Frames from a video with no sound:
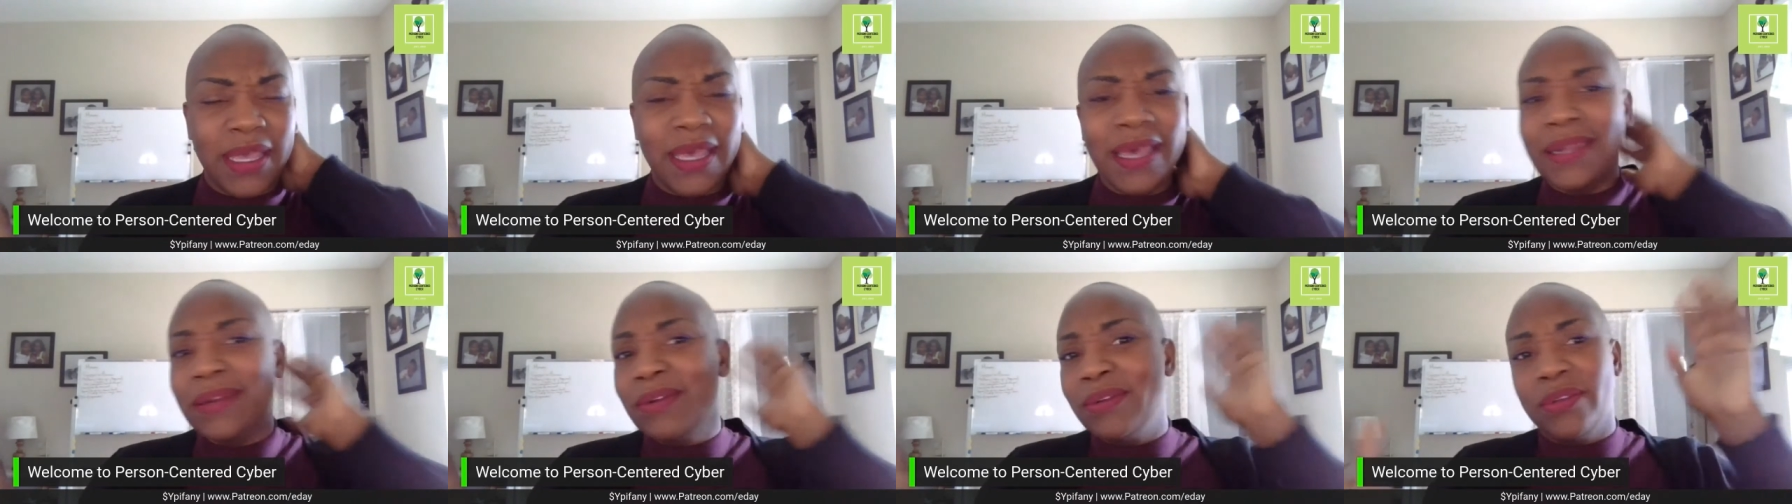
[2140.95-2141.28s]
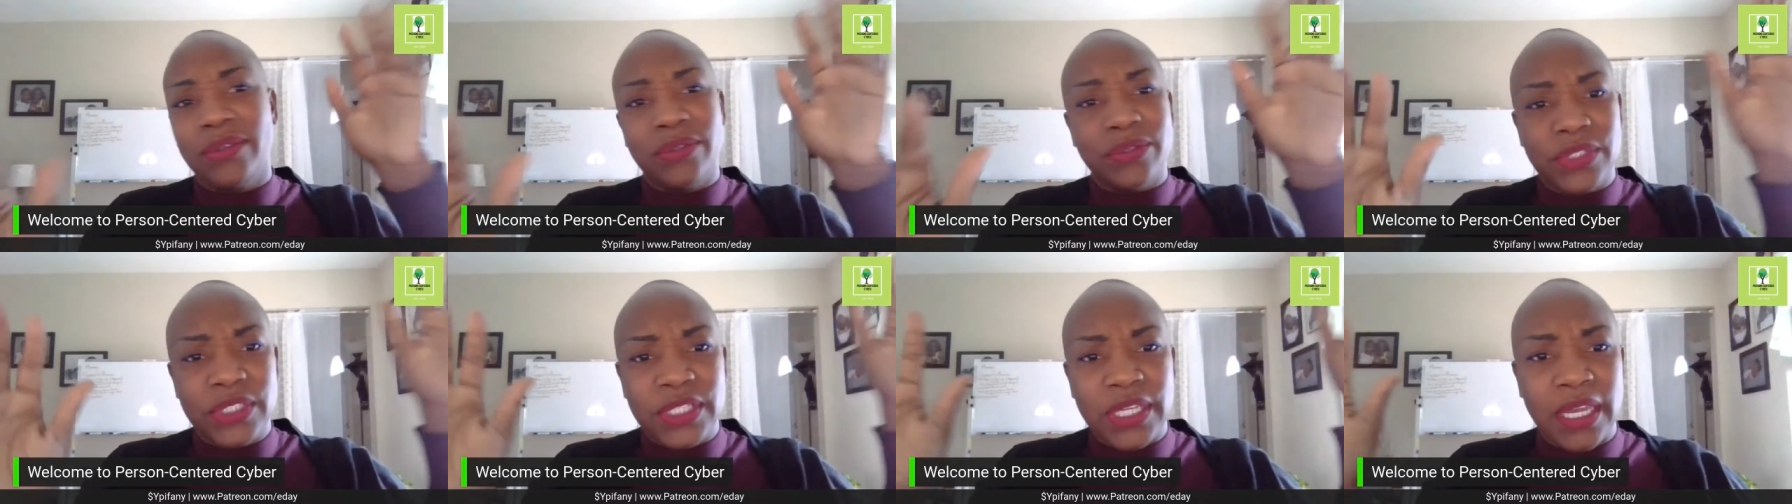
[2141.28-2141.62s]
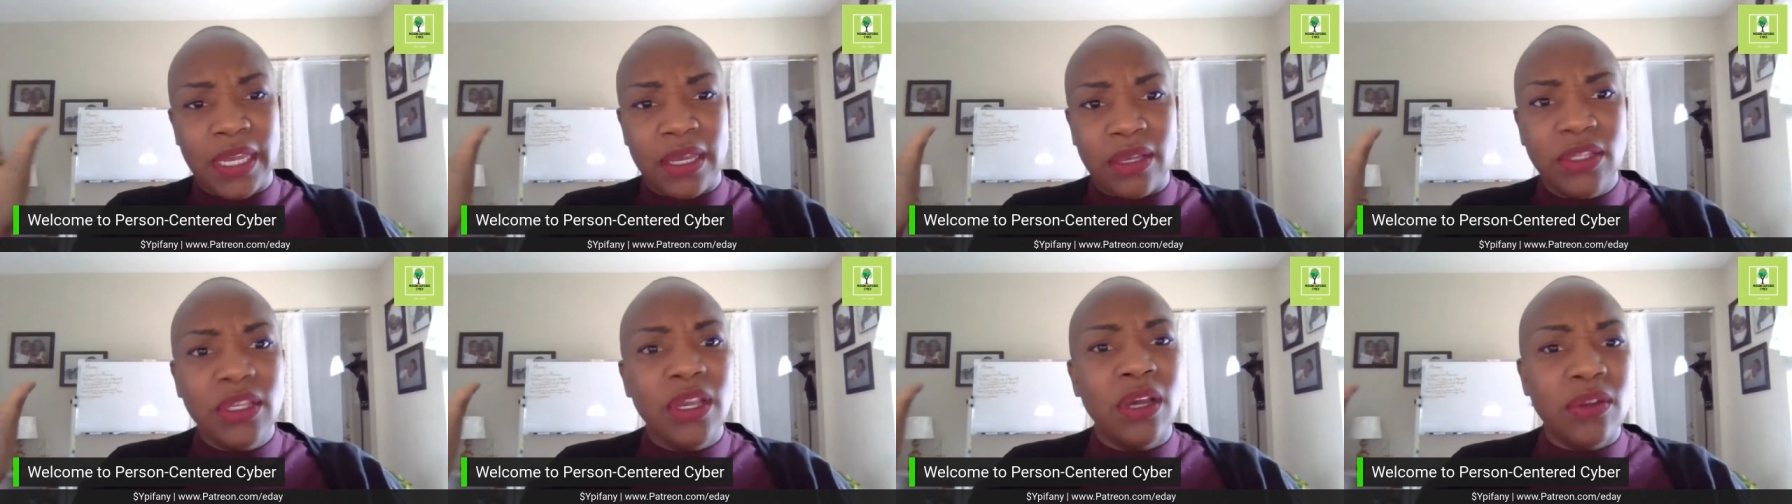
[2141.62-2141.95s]
I don't know,
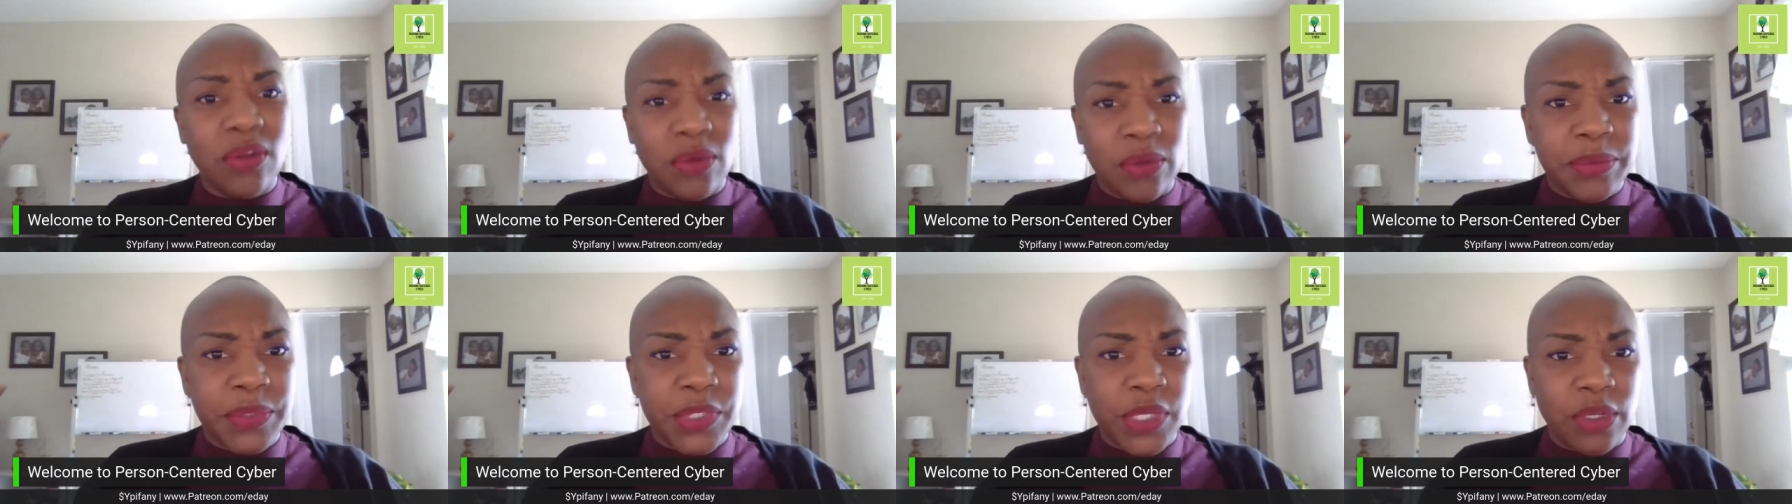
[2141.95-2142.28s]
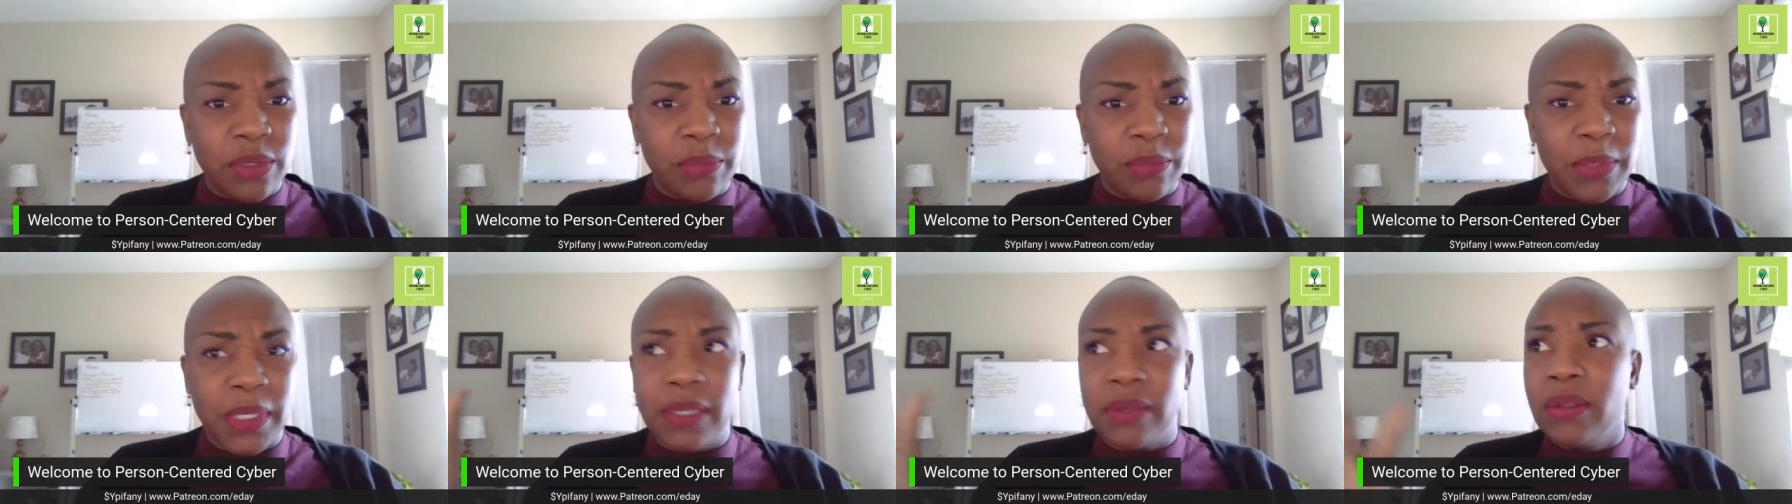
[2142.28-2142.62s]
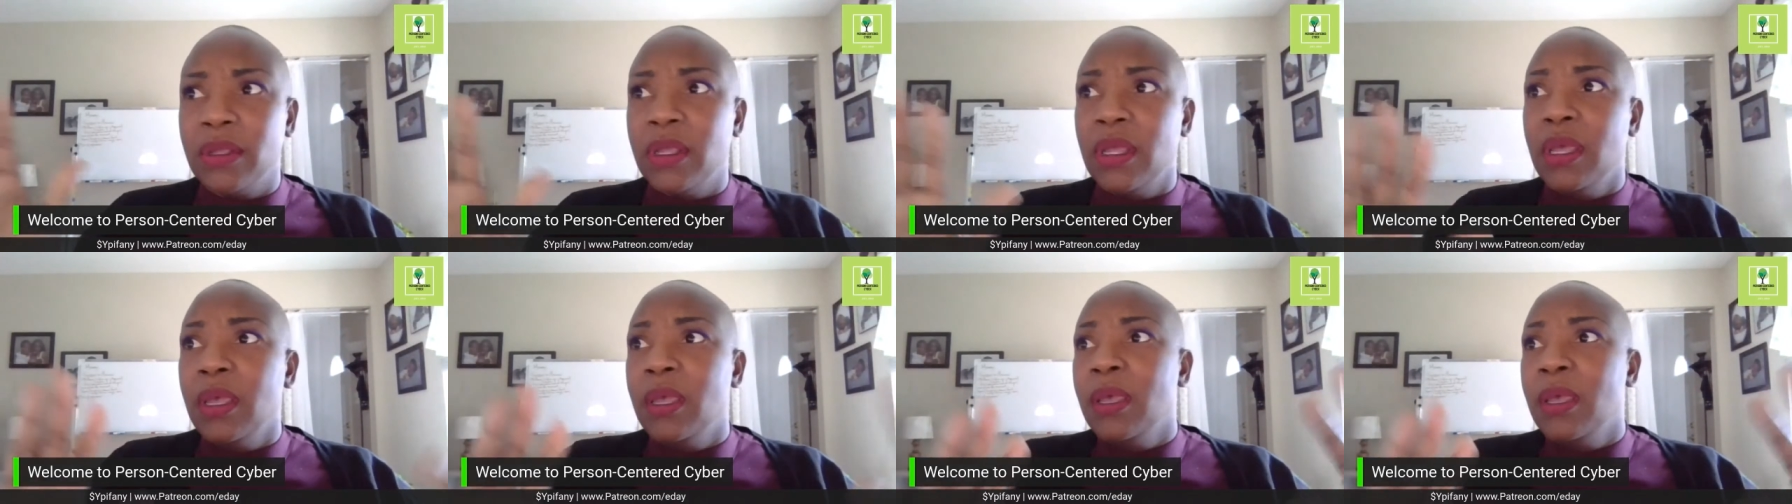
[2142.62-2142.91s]
child. Y'all know what I'm talking about